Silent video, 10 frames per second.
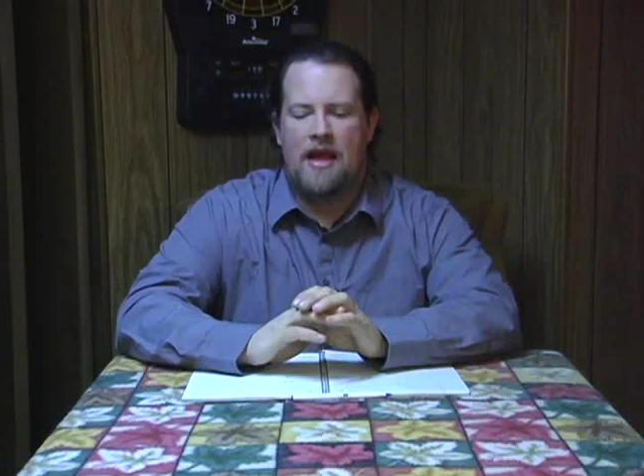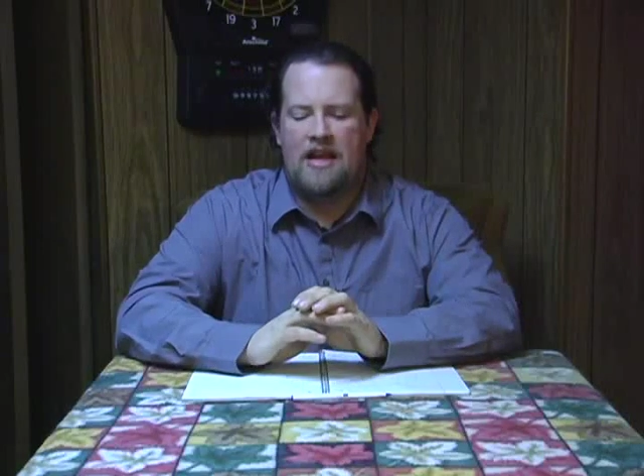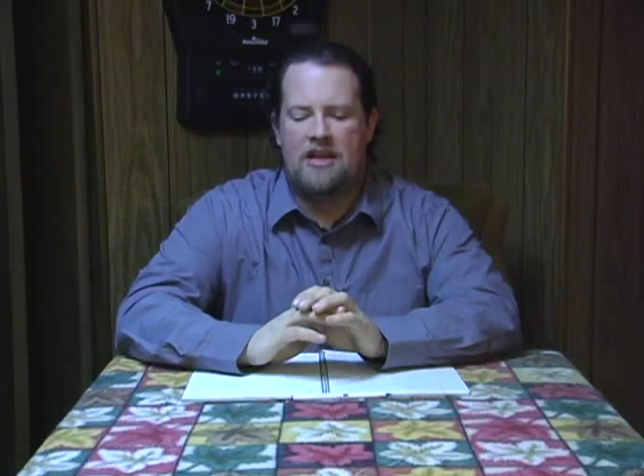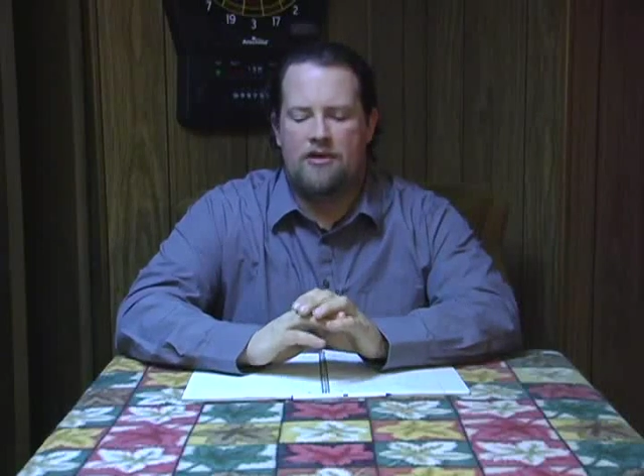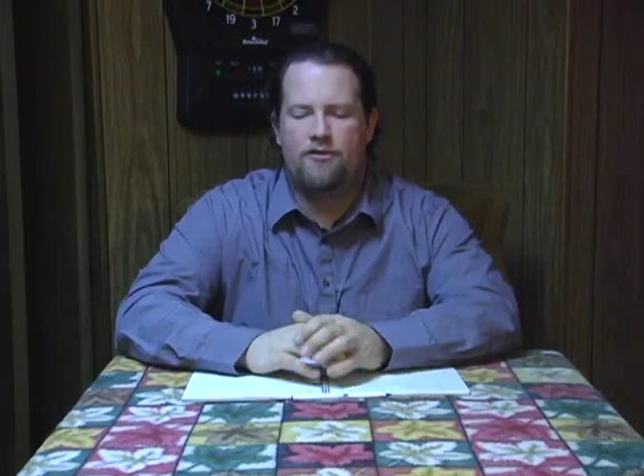
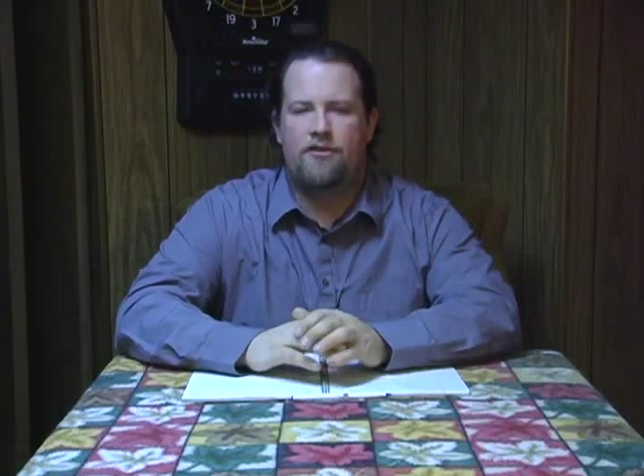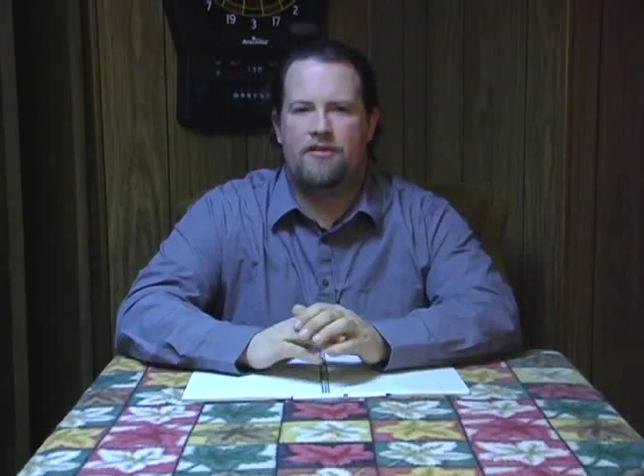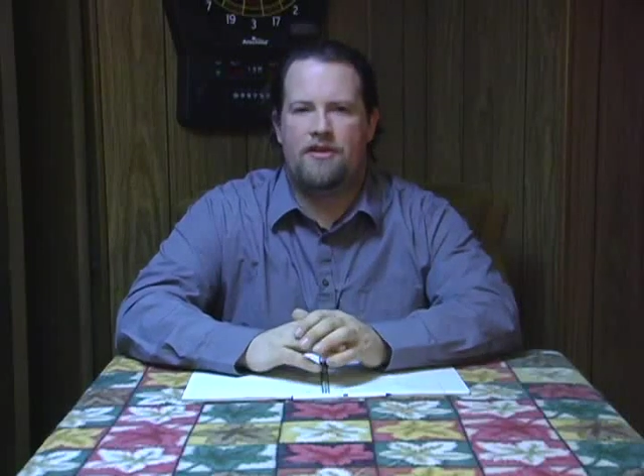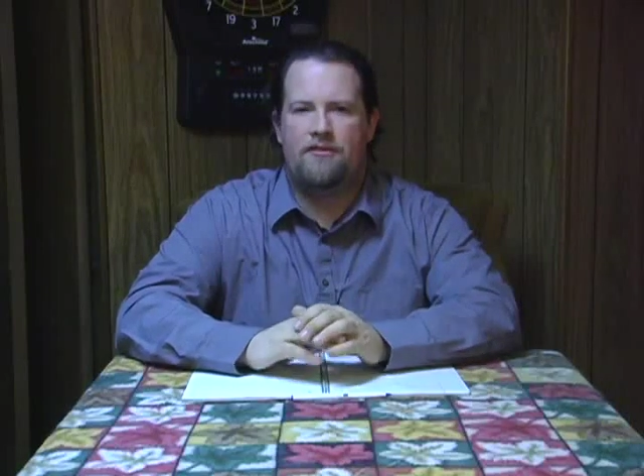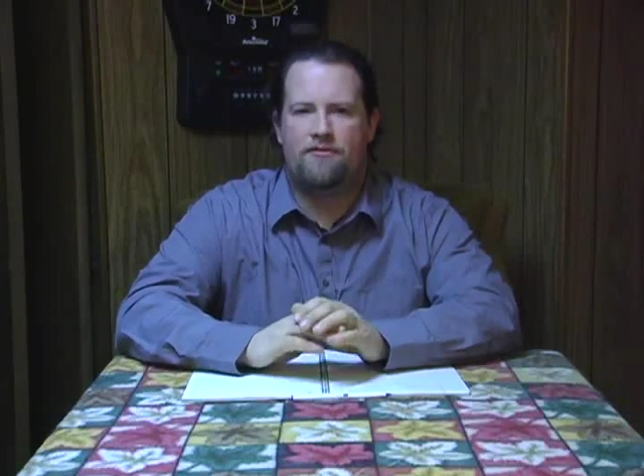and
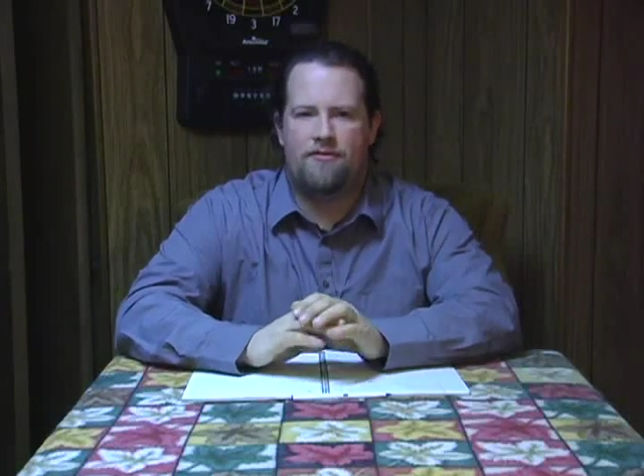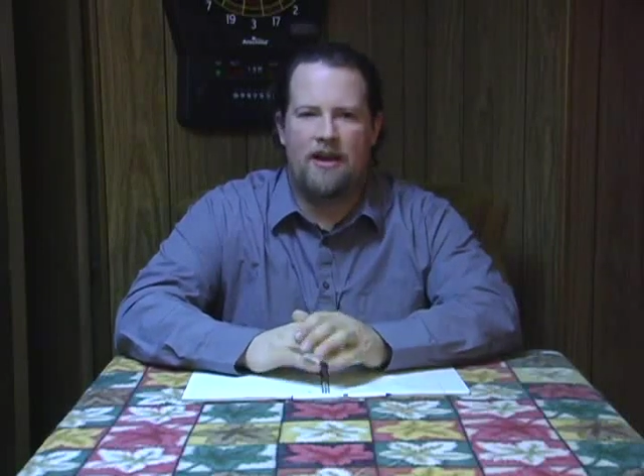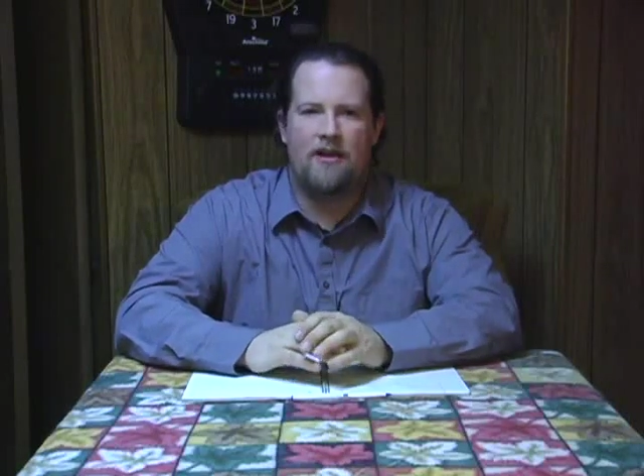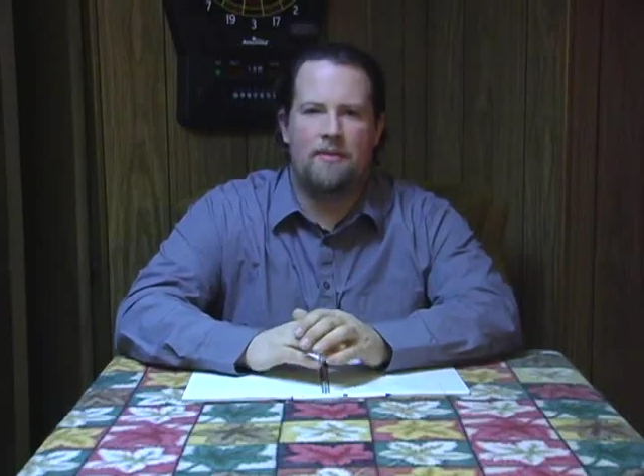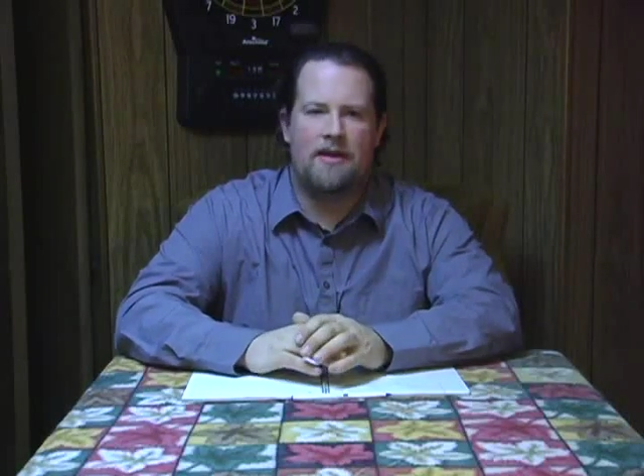using the
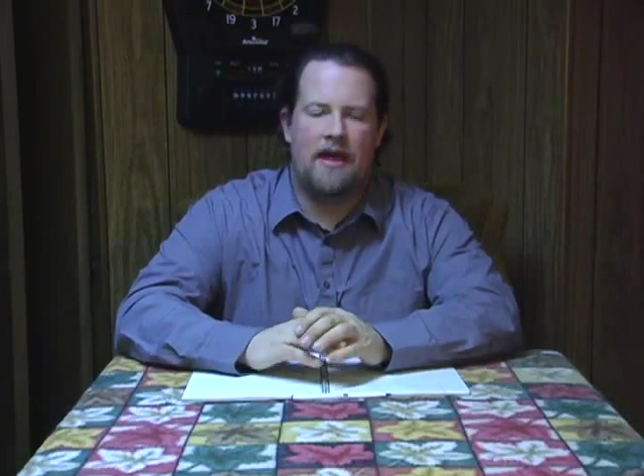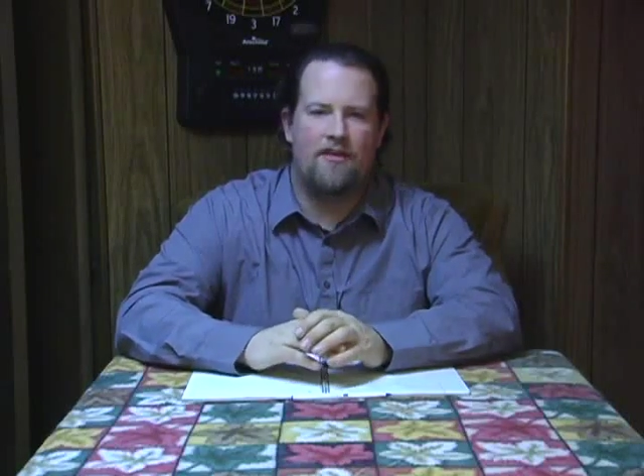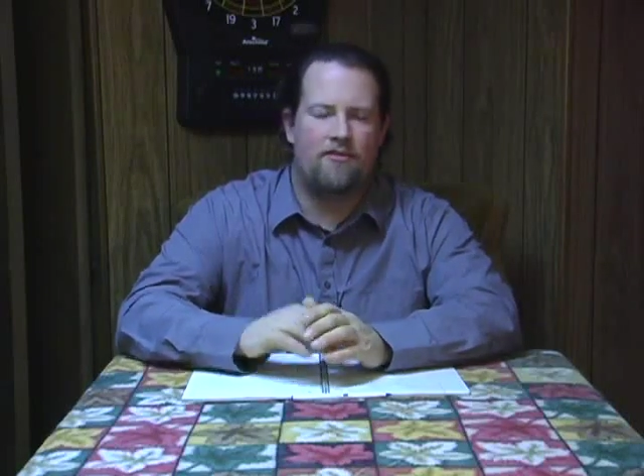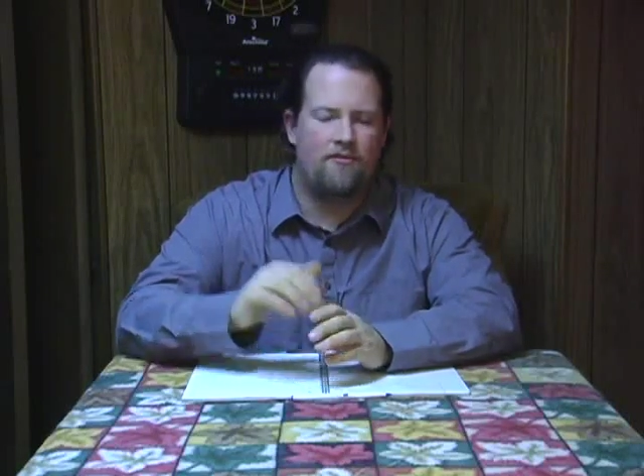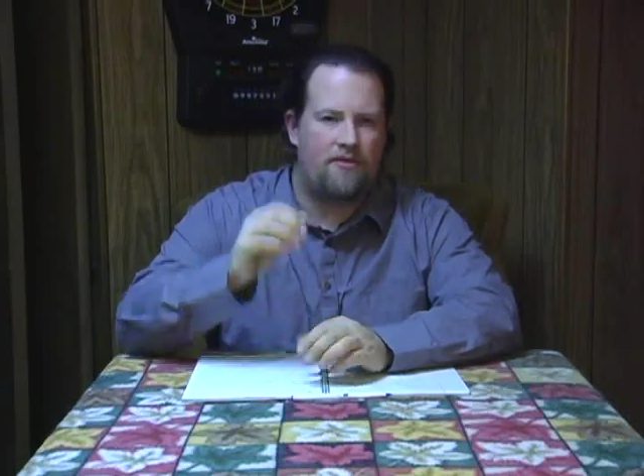environment as the